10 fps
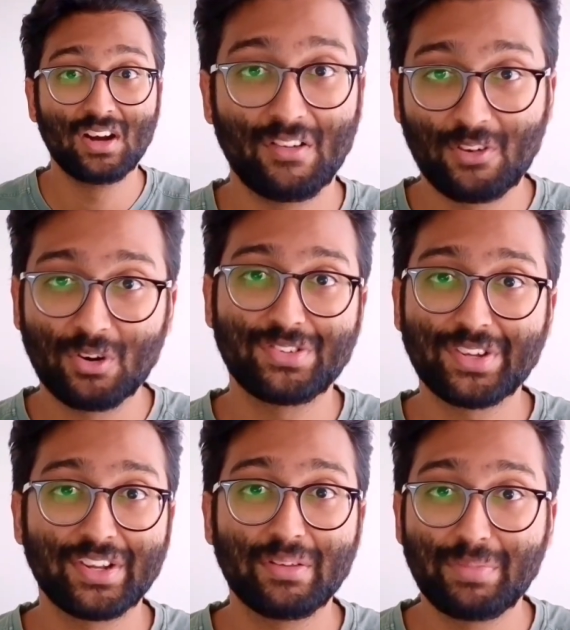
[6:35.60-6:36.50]
of course you're
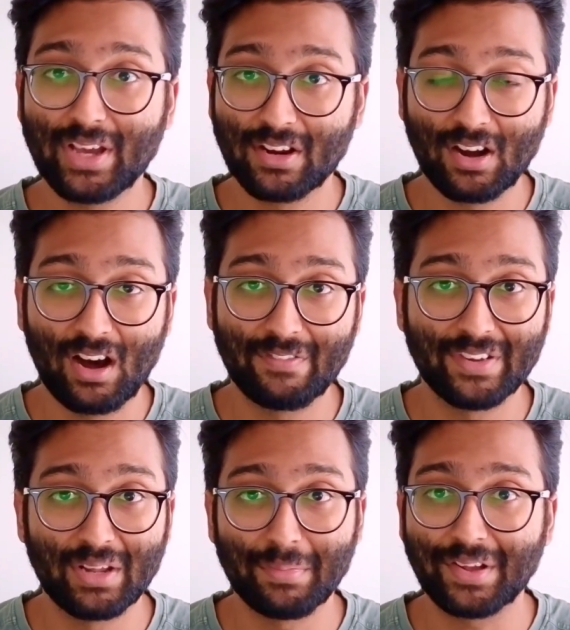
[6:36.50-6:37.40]
gonna be
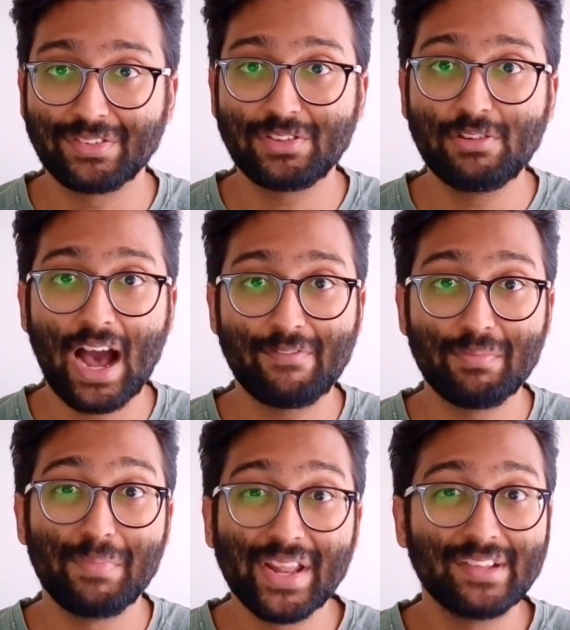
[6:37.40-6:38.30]
unconfident because you
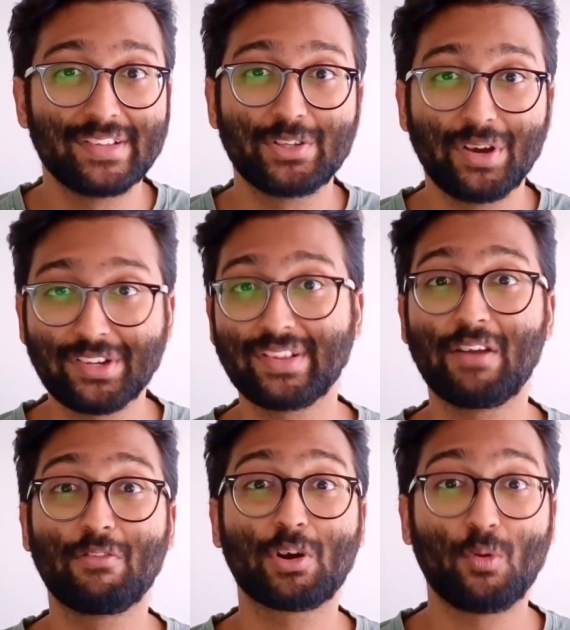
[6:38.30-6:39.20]
haven't been in situations
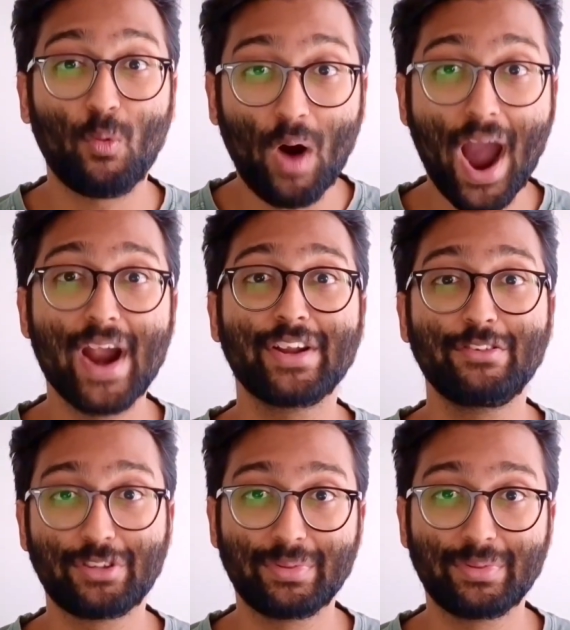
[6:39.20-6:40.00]
that require you to